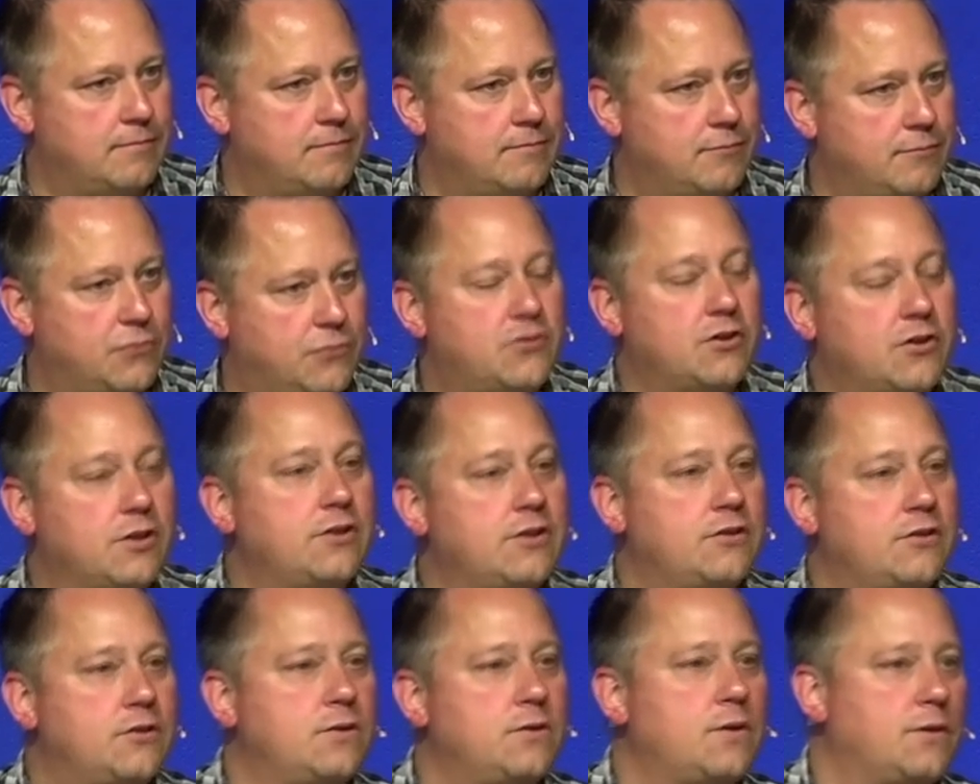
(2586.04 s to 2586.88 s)
but you're going
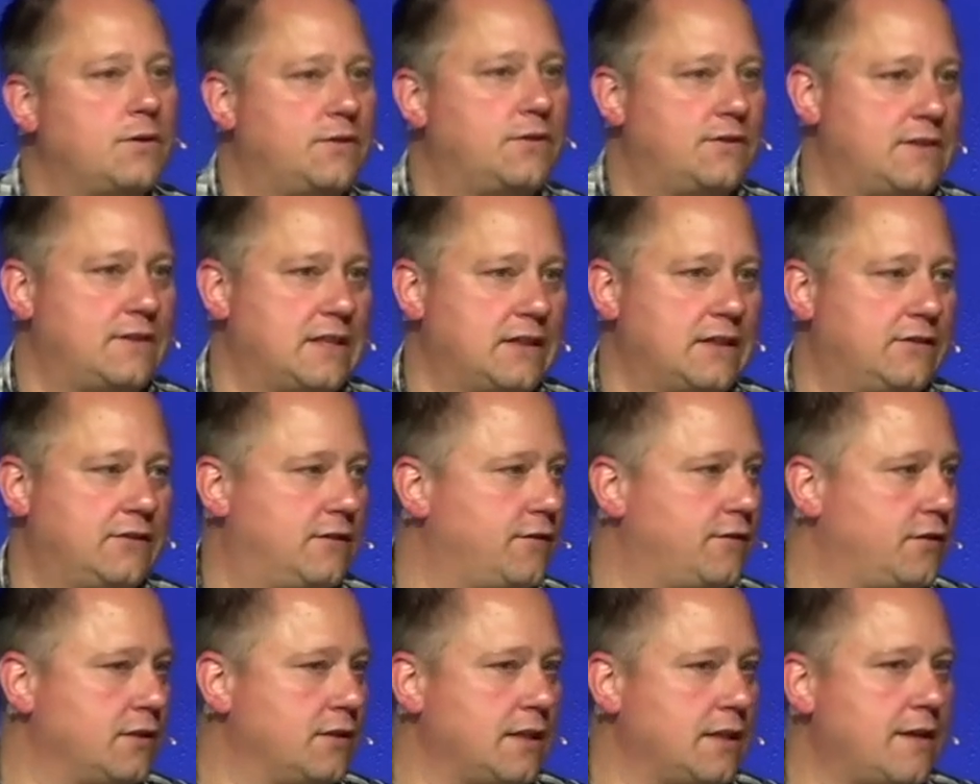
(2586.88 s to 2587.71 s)
to do those things
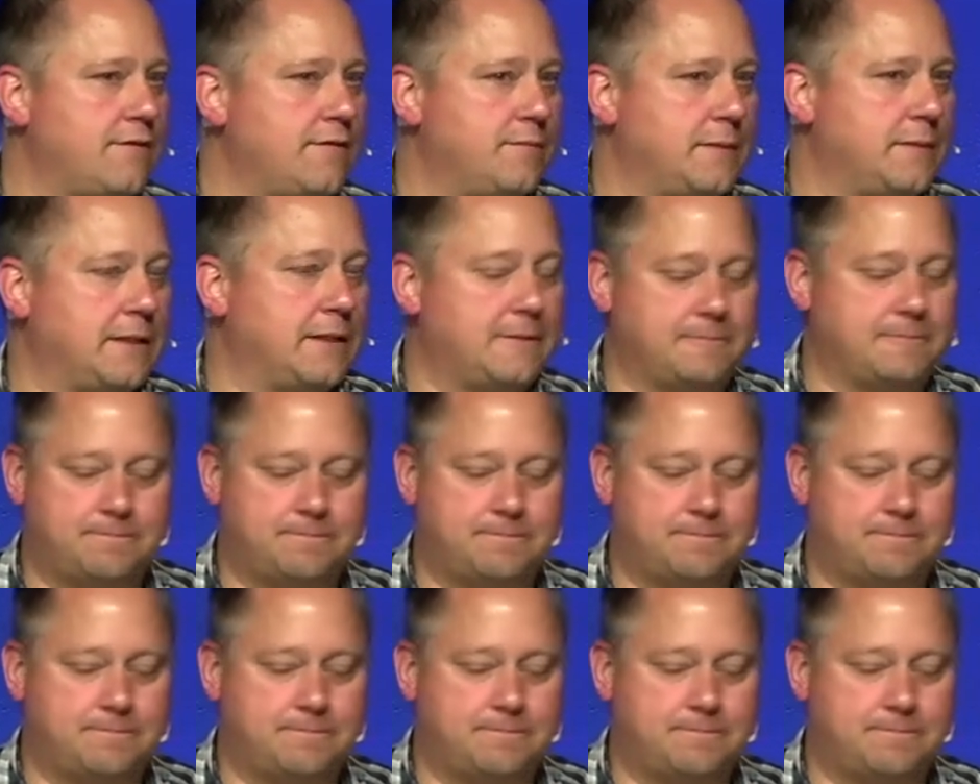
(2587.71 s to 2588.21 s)
if you love me.